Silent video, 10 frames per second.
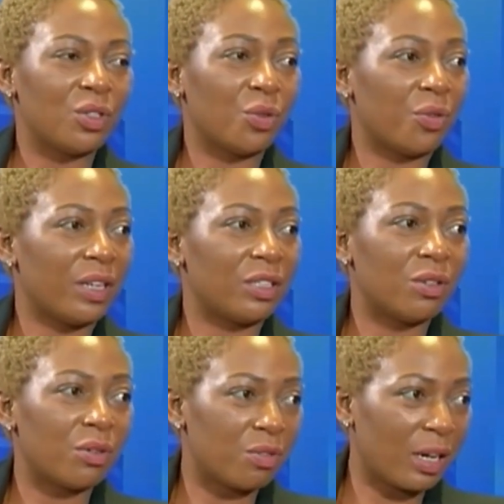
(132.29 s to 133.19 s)
to
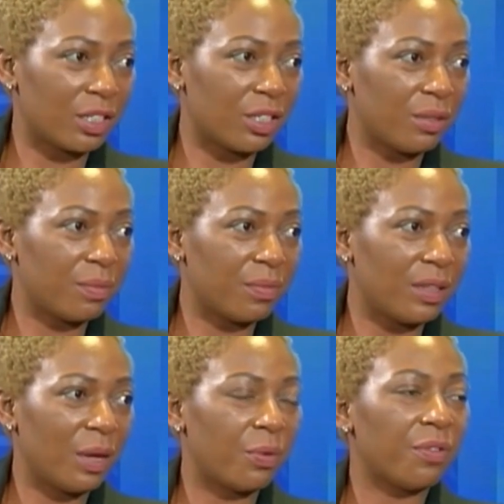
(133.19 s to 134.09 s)
create traction
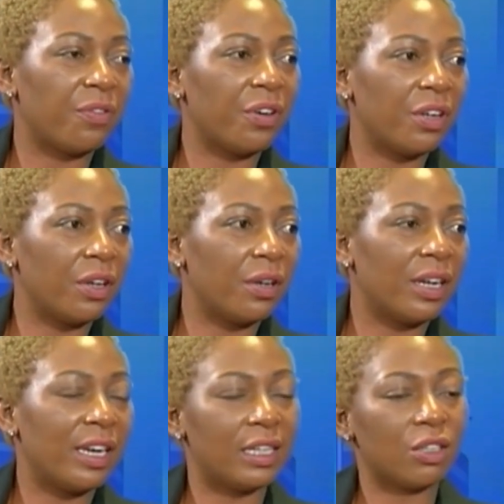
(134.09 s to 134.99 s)
that would further
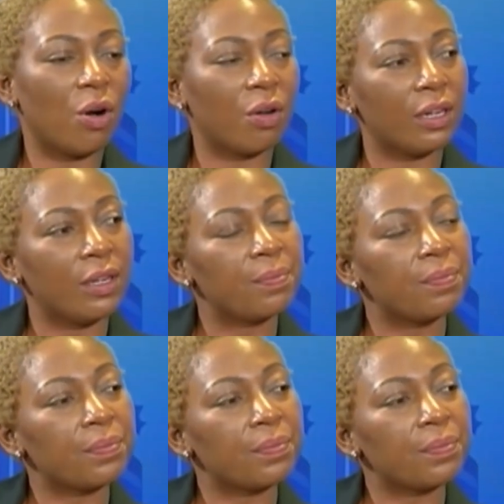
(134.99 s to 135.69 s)
later on